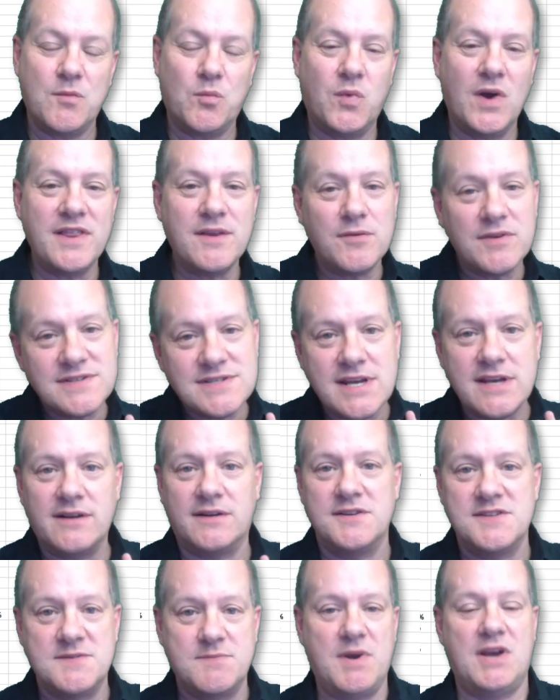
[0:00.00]
whether a
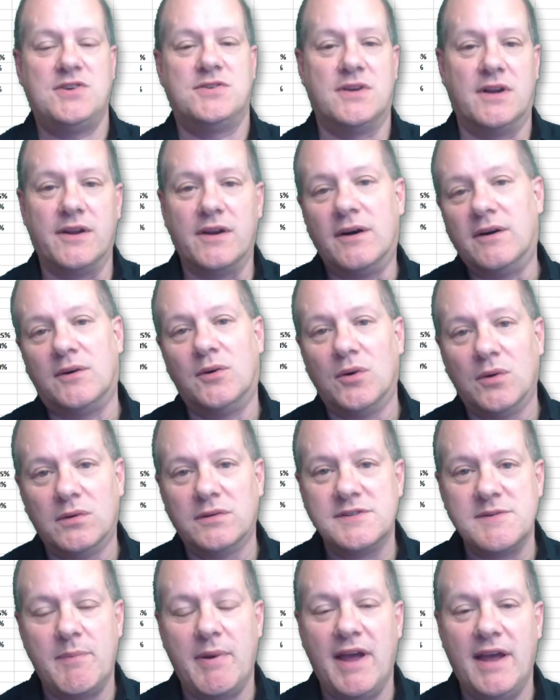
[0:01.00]
deal is special or not all
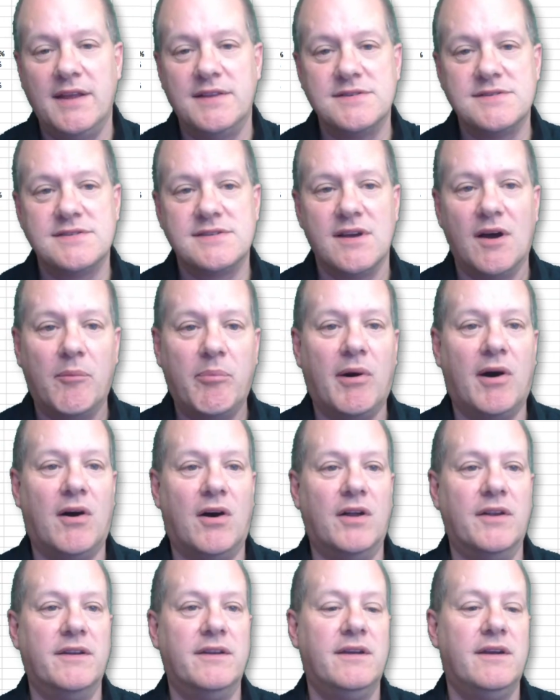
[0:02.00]
depends
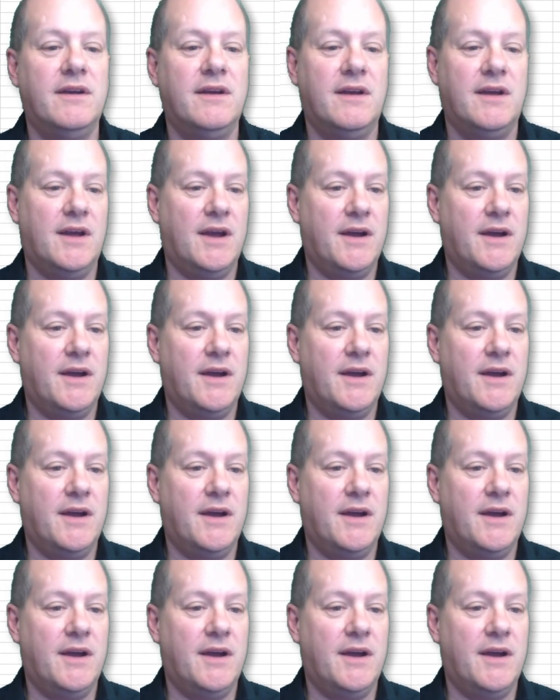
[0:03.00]
upon